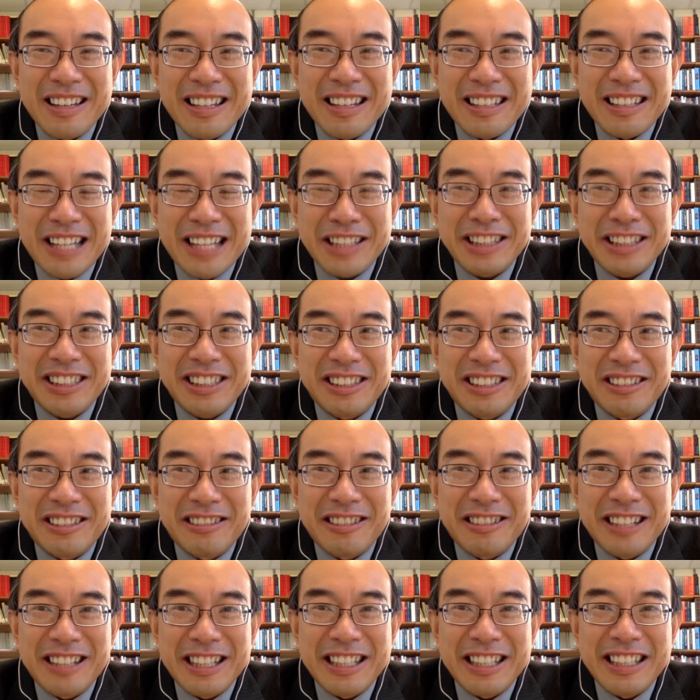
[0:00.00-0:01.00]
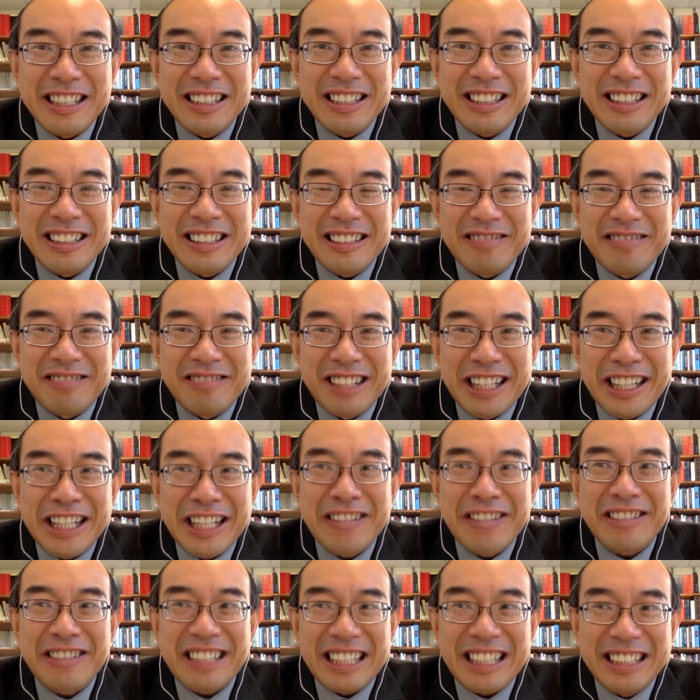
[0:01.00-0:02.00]
necessarily
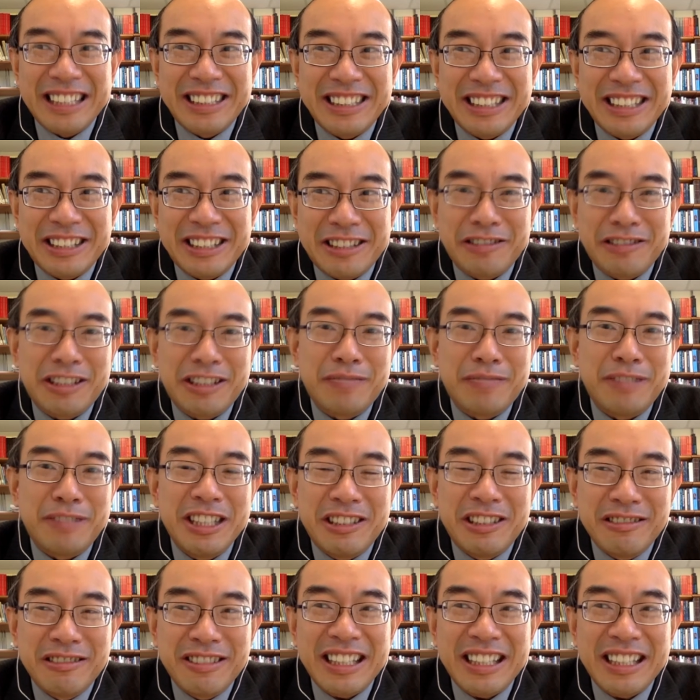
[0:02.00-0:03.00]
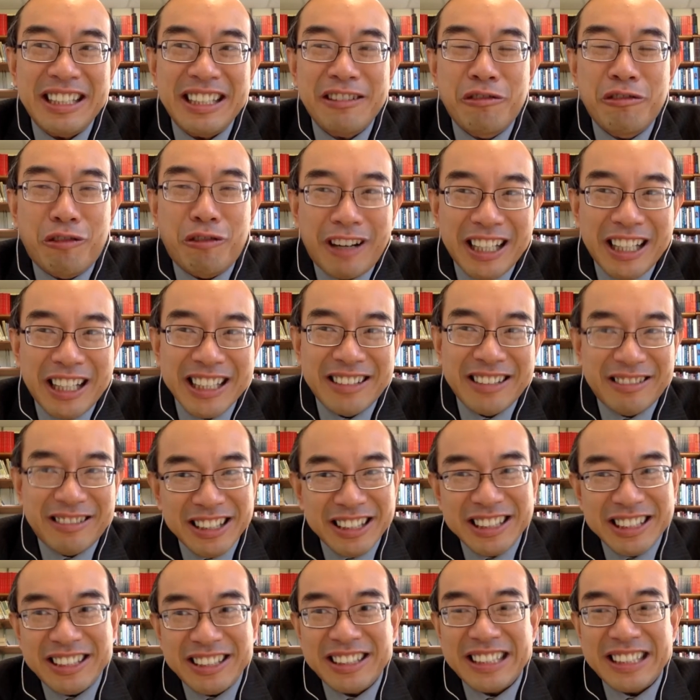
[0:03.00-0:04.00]
relating to the institution. We do it qua
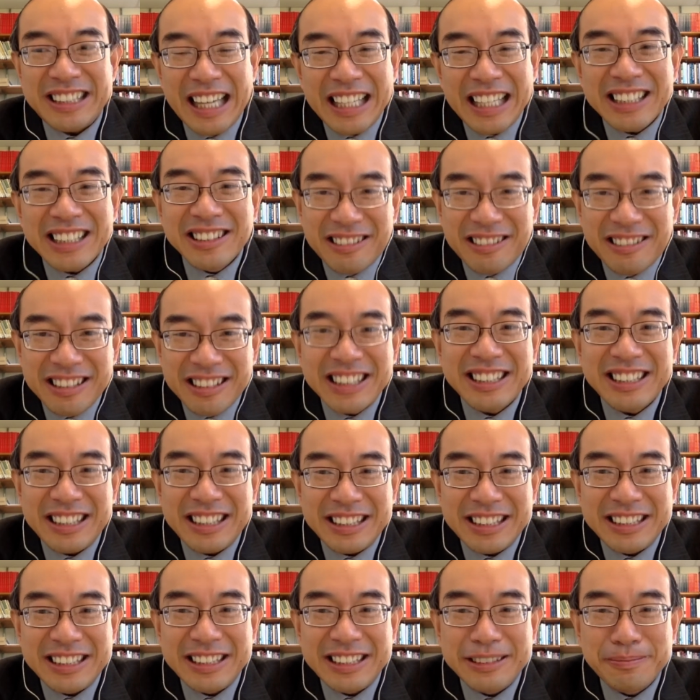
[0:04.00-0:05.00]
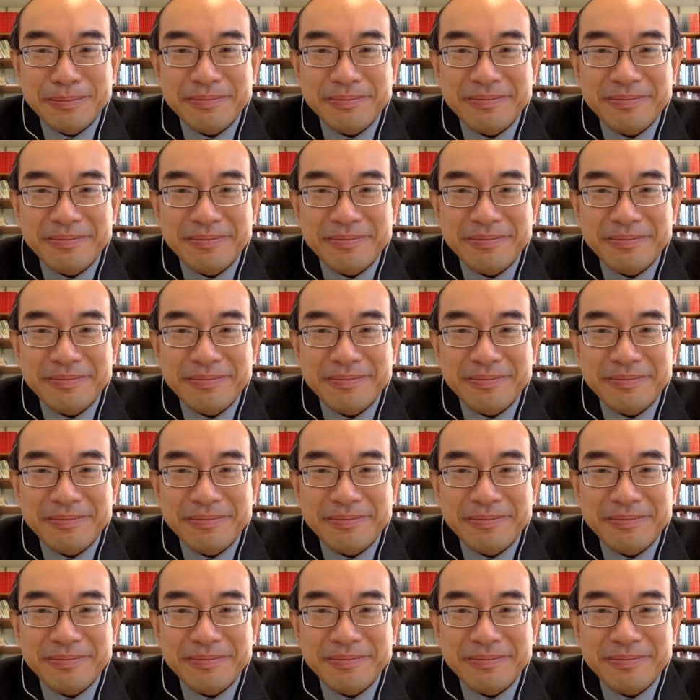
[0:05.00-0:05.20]
Christians, as Christians.